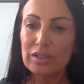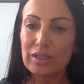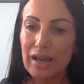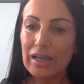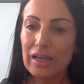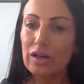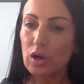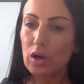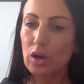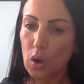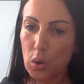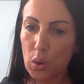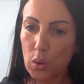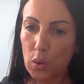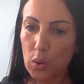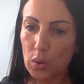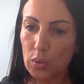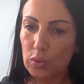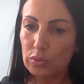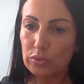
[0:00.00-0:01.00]
not a
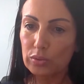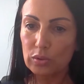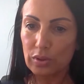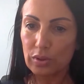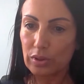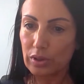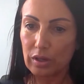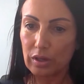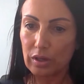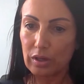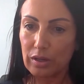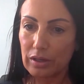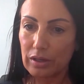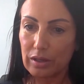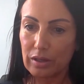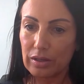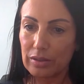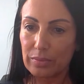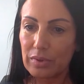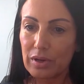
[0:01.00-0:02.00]
cold or
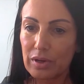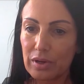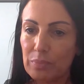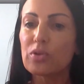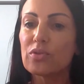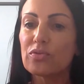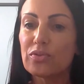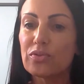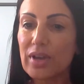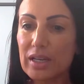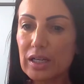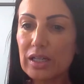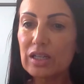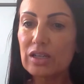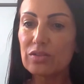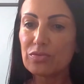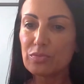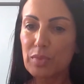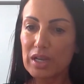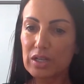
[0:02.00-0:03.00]
a
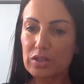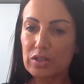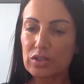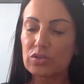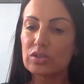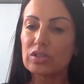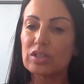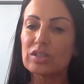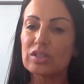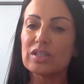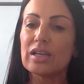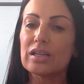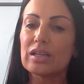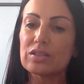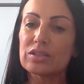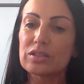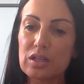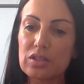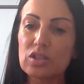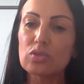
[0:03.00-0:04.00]
preventative measure to take
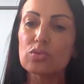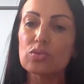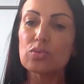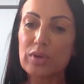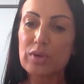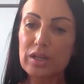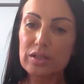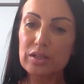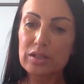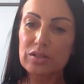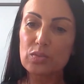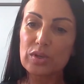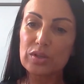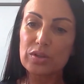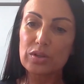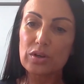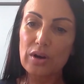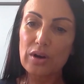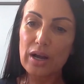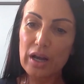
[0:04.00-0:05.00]
such a risk
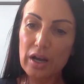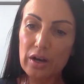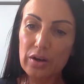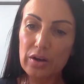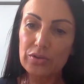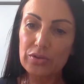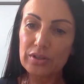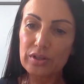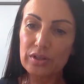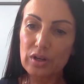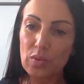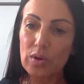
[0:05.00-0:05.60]
with our health and our